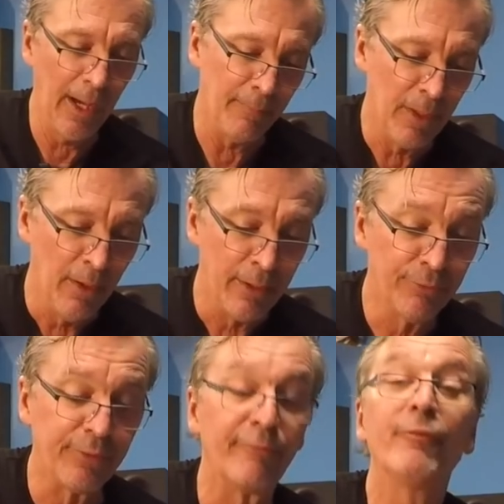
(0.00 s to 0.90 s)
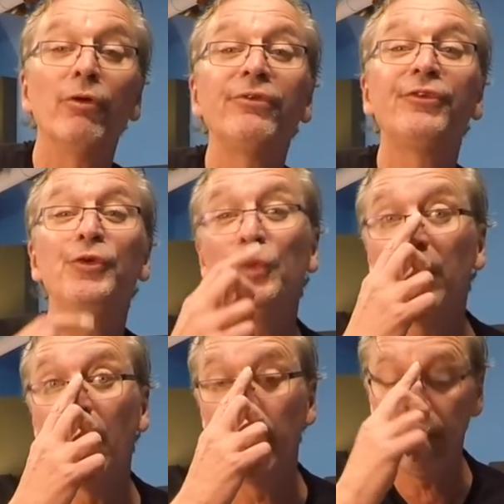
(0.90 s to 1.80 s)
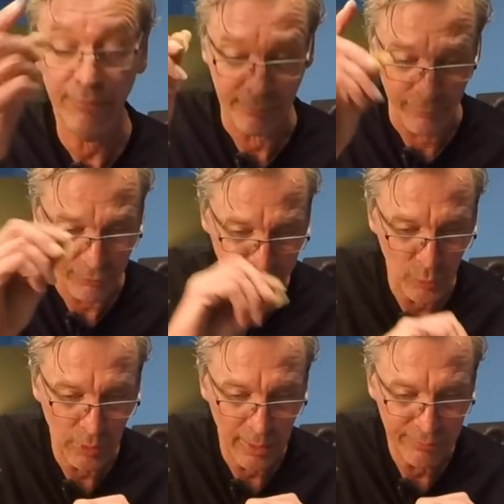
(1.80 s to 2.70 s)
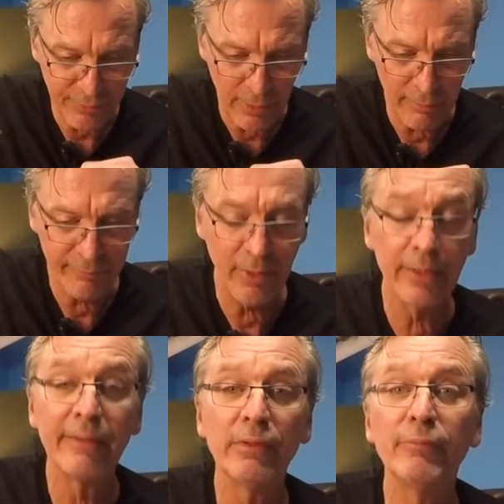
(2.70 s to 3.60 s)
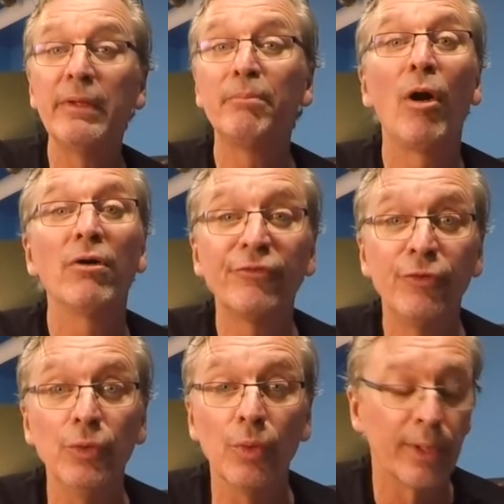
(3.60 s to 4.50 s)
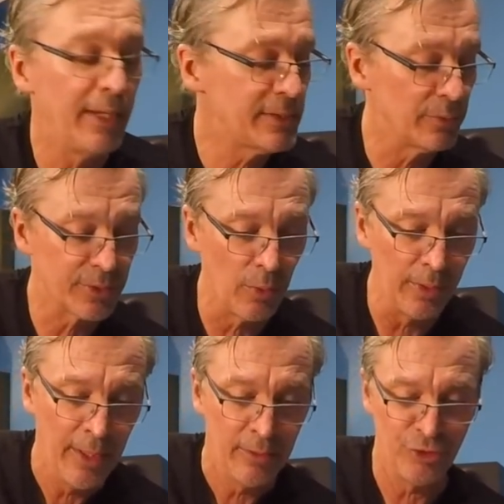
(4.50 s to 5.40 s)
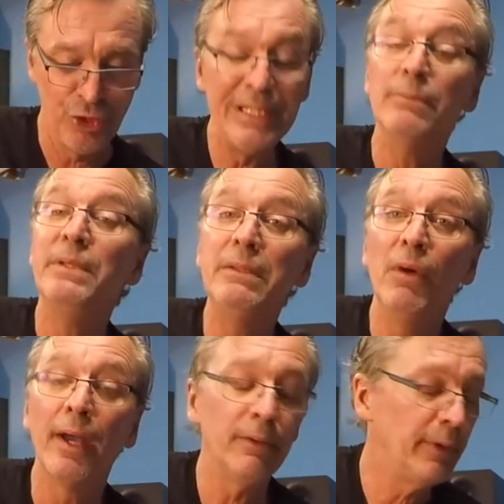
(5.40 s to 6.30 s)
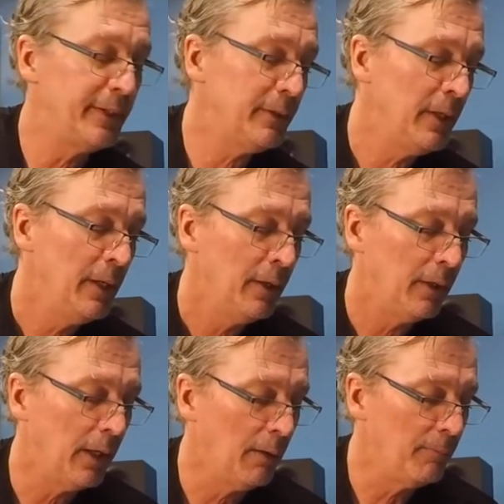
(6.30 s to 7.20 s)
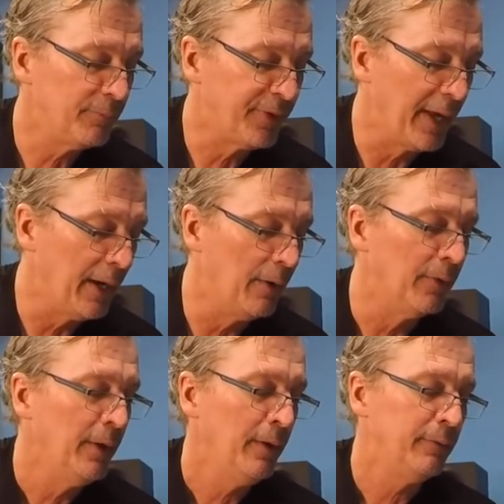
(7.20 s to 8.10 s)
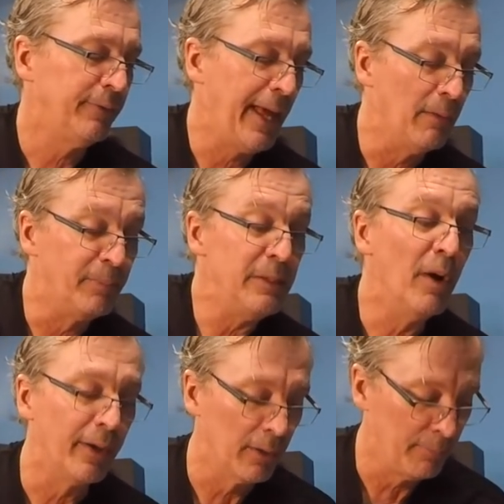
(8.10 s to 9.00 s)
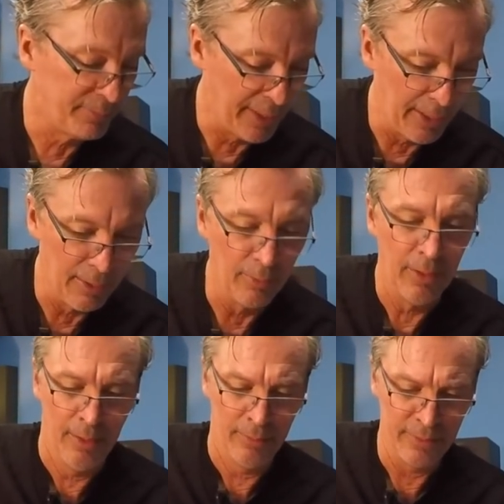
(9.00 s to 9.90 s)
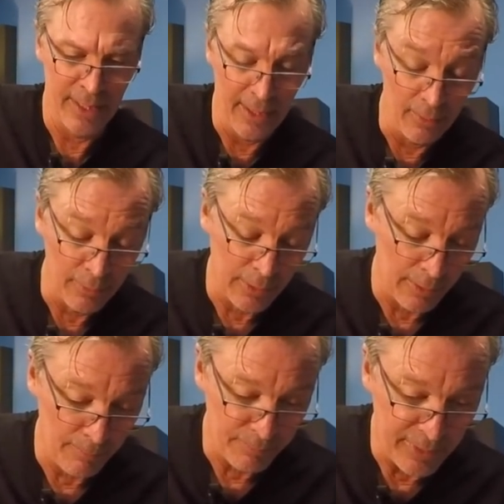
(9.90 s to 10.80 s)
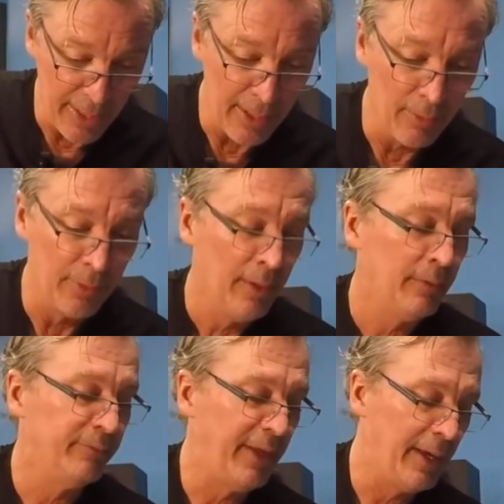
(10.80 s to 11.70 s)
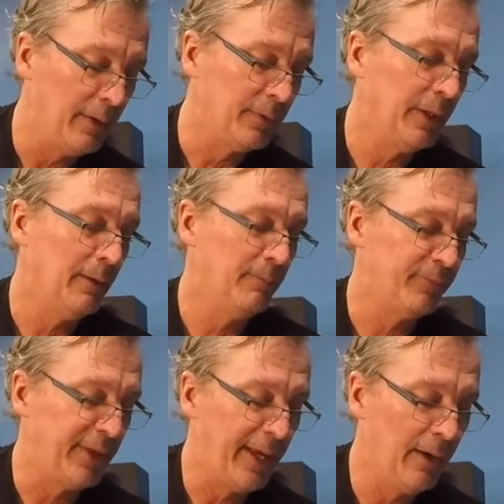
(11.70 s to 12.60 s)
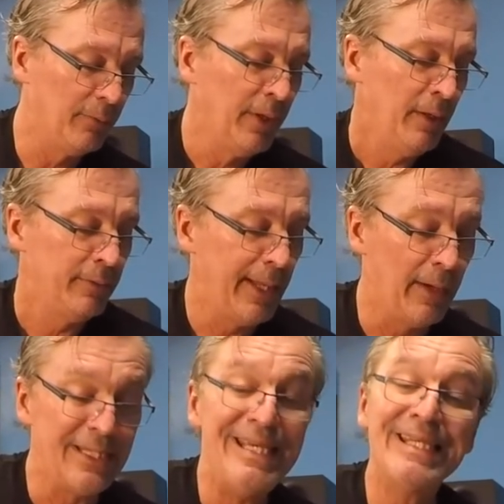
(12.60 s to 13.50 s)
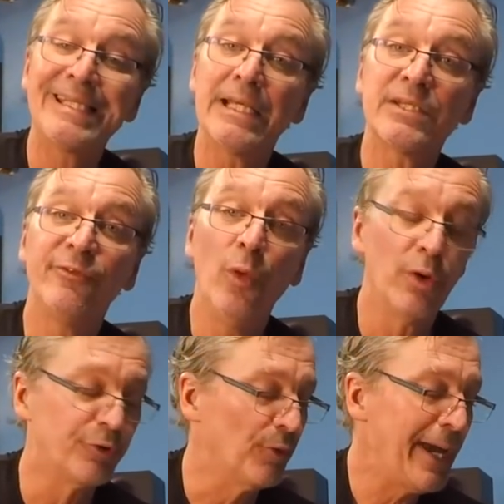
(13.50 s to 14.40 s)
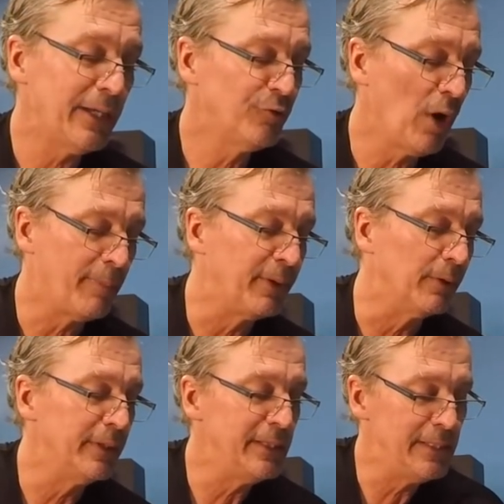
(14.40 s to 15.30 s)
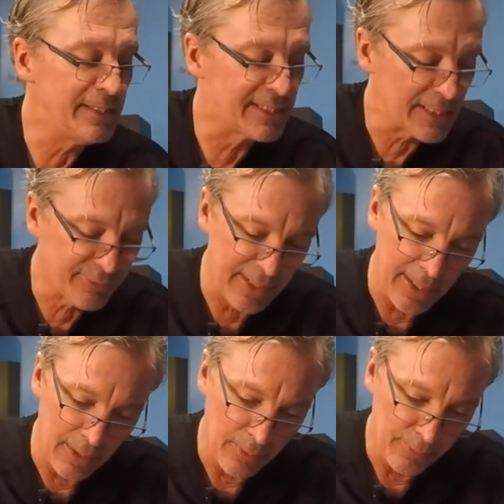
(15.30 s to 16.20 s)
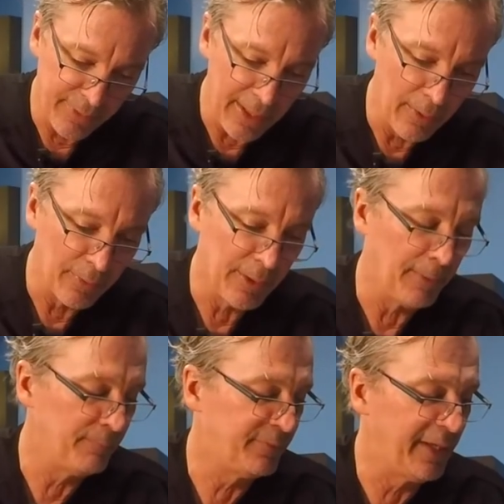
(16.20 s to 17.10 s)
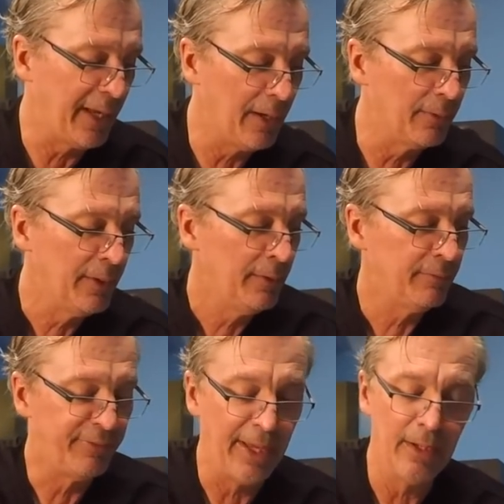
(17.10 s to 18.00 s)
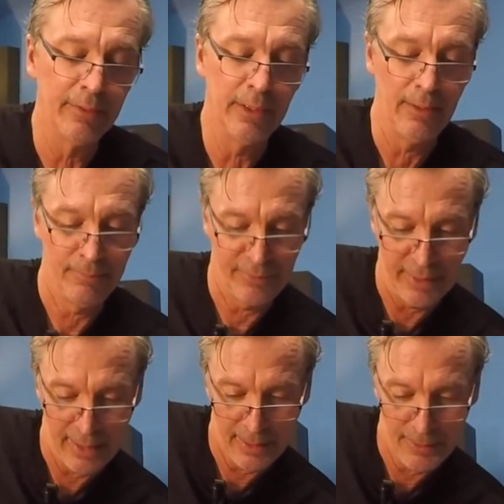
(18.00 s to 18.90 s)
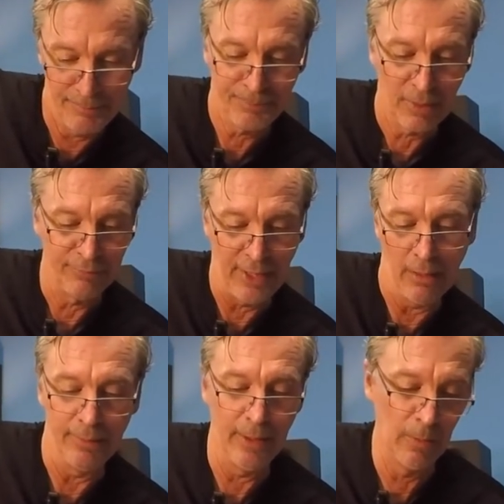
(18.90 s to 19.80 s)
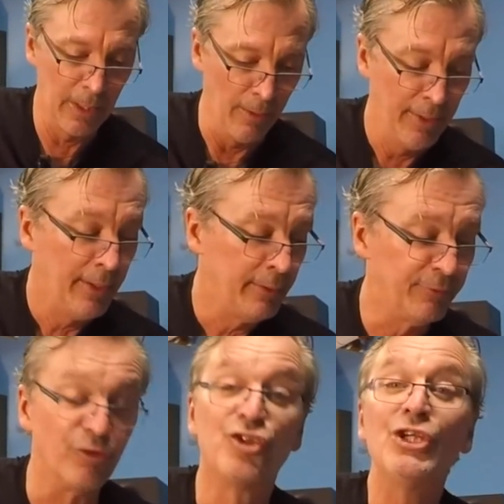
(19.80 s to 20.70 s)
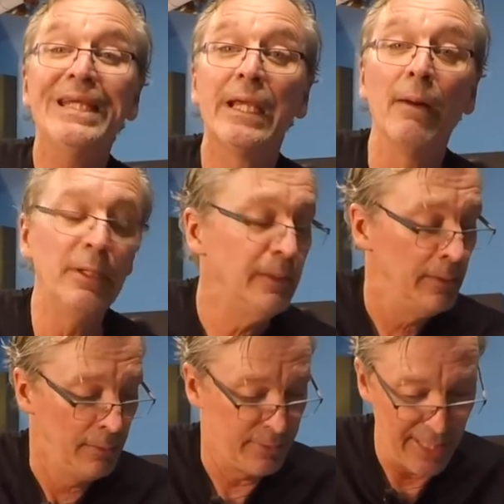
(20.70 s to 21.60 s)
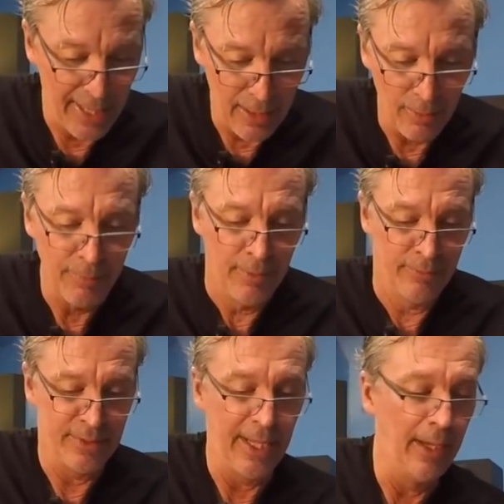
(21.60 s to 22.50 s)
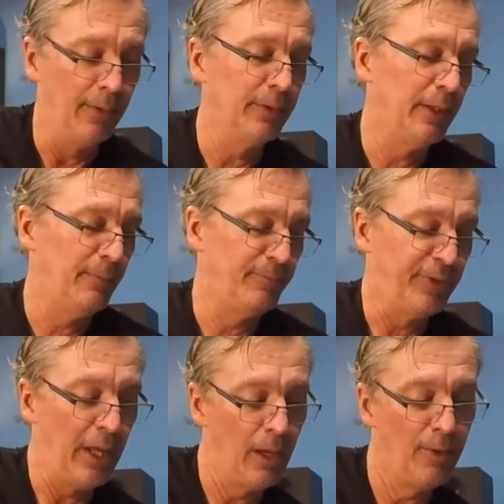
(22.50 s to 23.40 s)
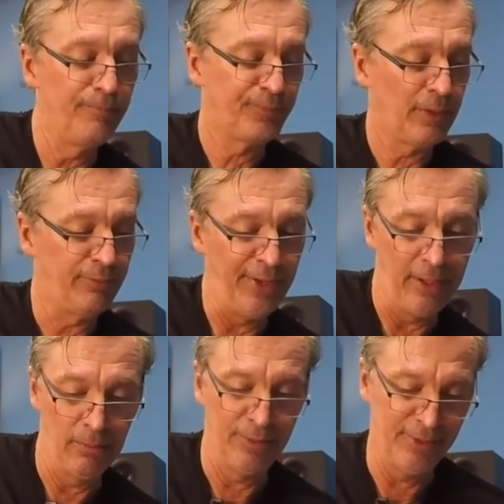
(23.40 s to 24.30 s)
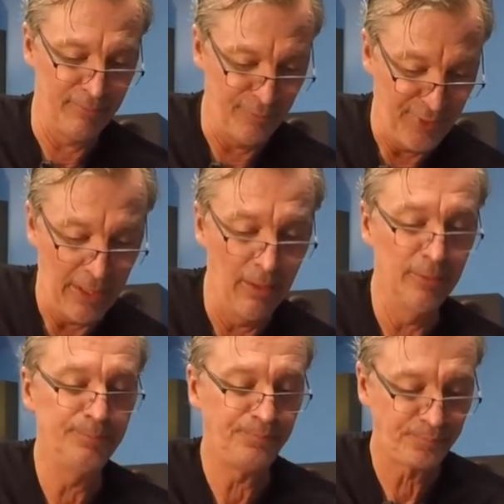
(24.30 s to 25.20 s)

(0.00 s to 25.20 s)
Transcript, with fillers: up. Here's the first two lines of Give a Little Bit Part 2, okay? So it's going G to B minor right here. Up, down, down, B minor, up, down, down, up, down, down, up, down, down. E sus4, drag and drop here. E sus, down, down, up, down, down, up, down, down. There we go. There's a G coming. Down, down, up, down, down, up, down.